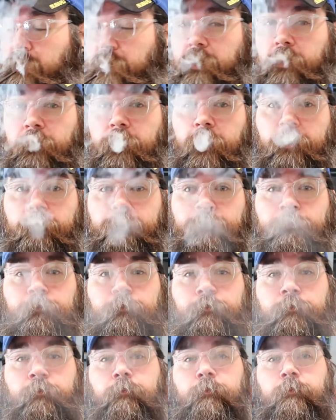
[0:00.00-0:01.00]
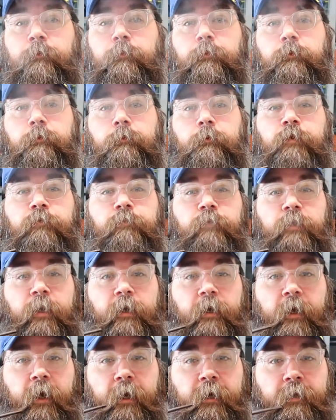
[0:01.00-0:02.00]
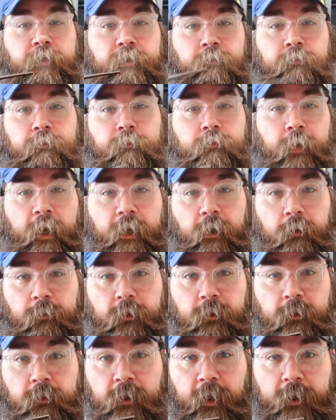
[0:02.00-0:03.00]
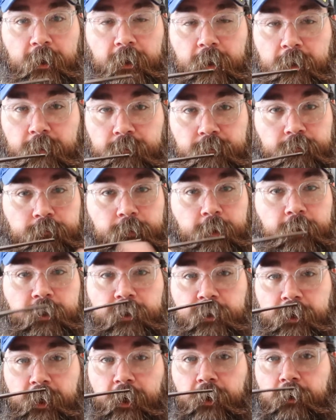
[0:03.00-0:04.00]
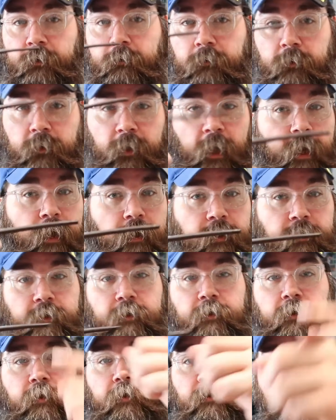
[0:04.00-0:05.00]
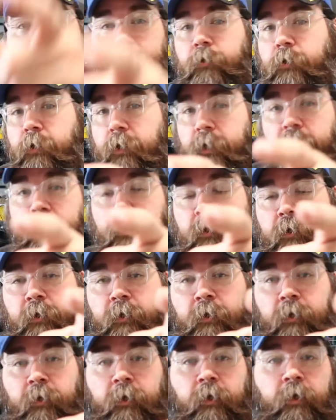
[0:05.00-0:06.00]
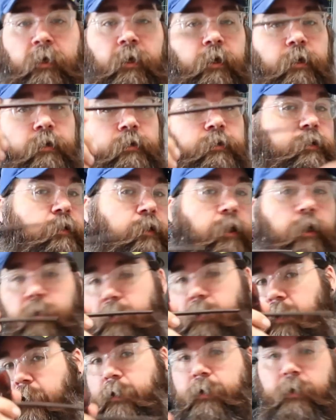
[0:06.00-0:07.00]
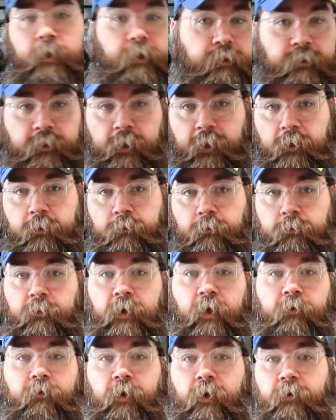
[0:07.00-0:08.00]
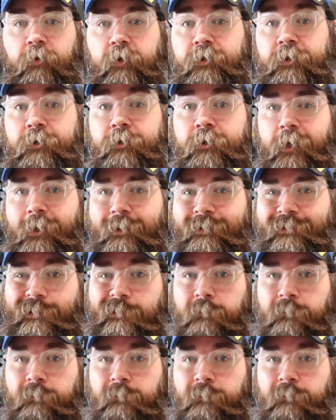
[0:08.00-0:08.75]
Oh well. Don't forget, guys, pack a bowl, light it up, burn it down, relax, enjoy, and I'll see you online next time. Have a great rest of your day.